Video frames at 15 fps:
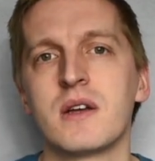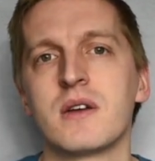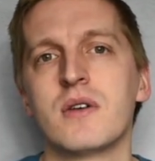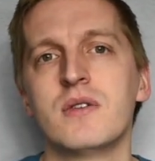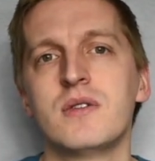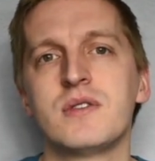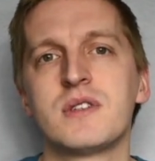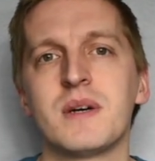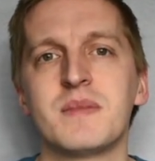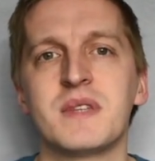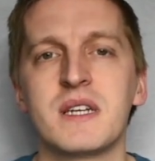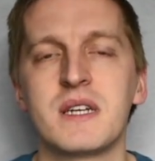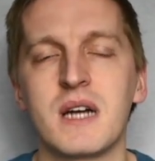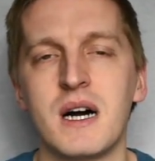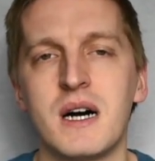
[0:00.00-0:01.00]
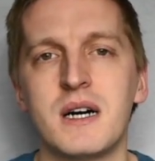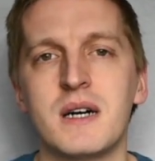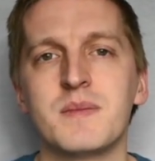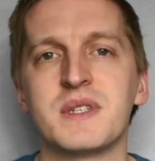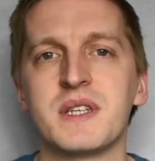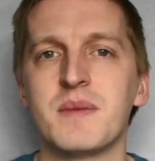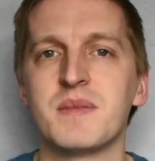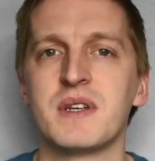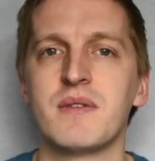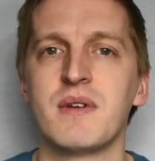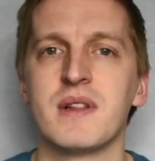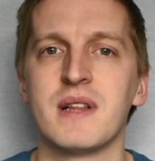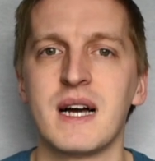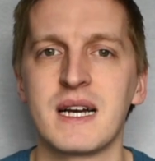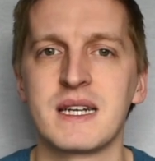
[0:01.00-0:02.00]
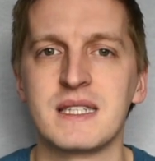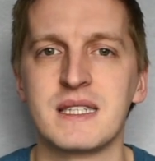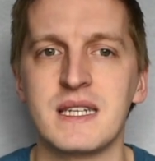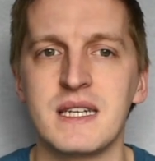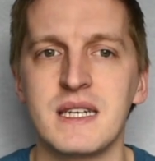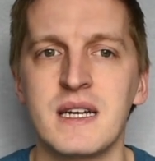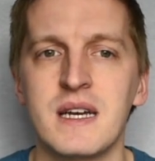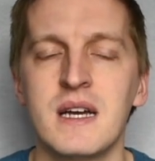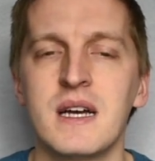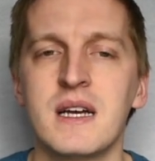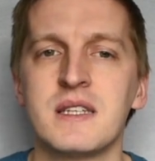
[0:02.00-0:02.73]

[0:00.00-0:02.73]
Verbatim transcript: Go do something calm, something relaxing,